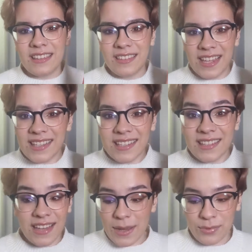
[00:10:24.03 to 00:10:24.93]
this
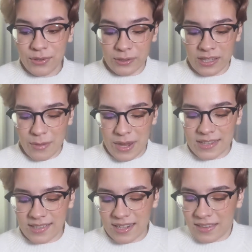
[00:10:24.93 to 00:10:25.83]
is absolutely
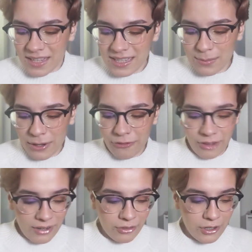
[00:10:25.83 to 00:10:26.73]
amazing. I think it's my
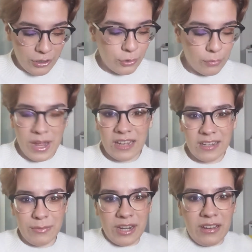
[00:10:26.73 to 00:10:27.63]
favorite neutral
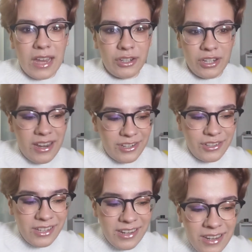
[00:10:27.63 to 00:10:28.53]
palette in my collection,
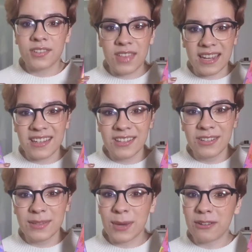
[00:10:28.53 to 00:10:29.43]
actually. So that
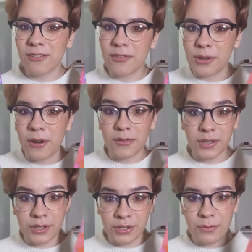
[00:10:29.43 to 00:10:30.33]
concludes my review on
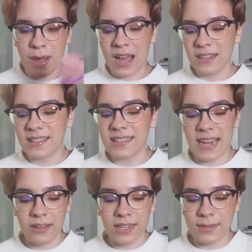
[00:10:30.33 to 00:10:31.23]
the two palettes.
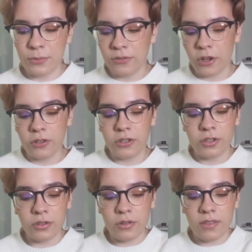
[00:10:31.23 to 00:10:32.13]
Now let's move on
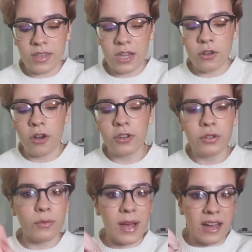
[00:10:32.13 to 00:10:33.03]
to the
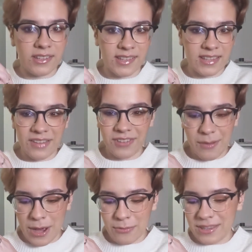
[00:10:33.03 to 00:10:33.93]
contour powders that they've
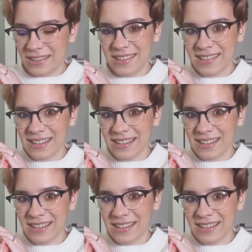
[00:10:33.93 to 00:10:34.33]
come out with in this